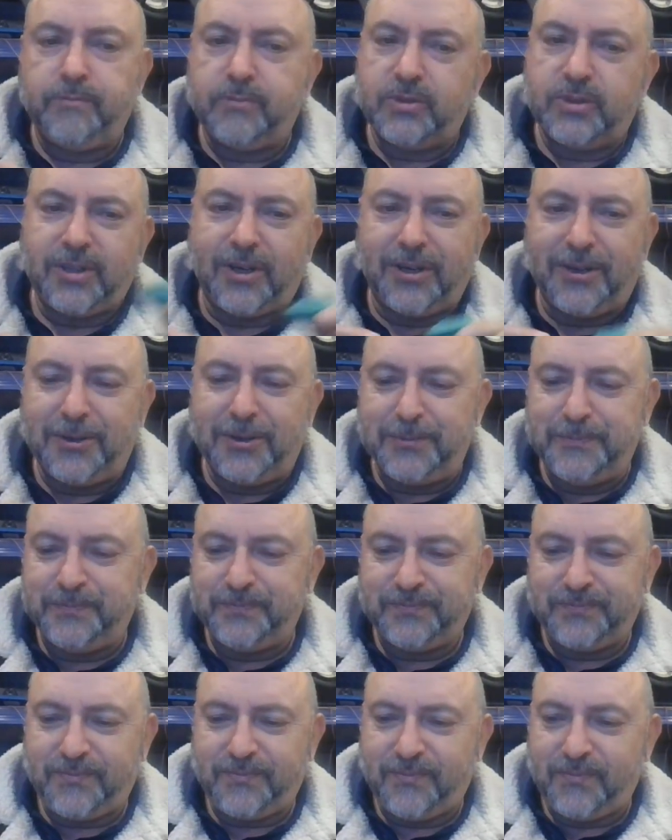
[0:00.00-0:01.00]
So
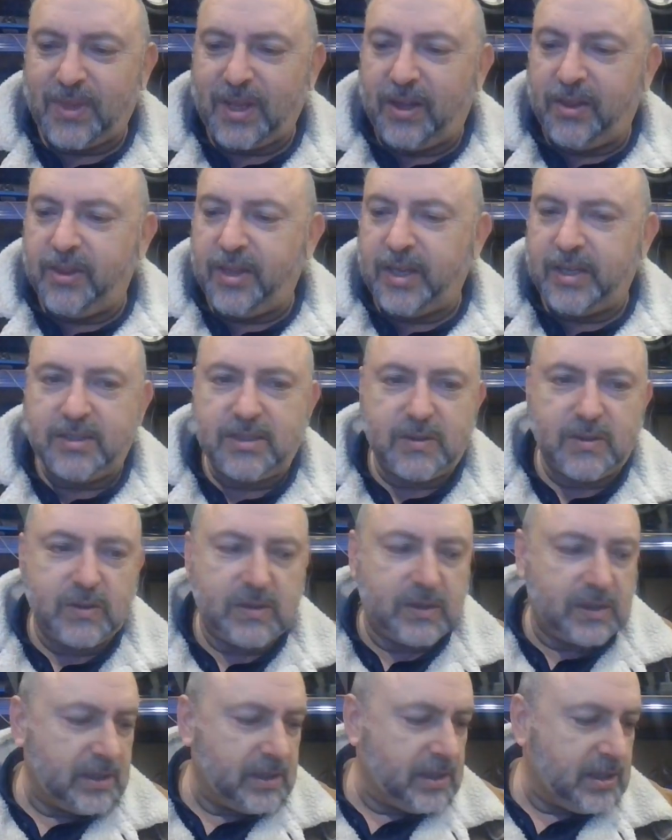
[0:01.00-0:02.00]
these